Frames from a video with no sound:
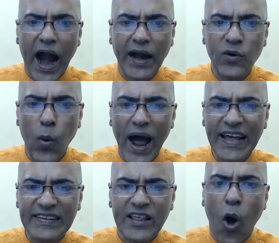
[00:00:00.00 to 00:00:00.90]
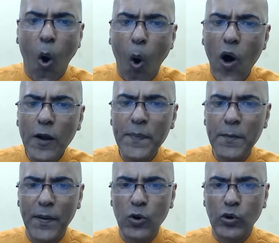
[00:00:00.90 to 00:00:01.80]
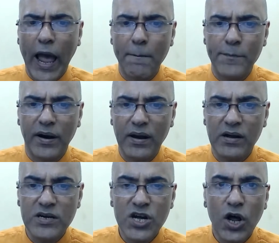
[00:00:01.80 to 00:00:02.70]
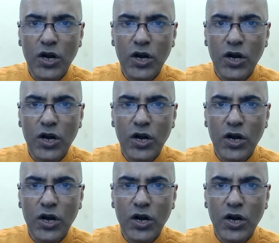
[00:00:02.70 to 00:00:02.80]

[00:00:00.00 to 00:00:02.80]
advise all people who gamble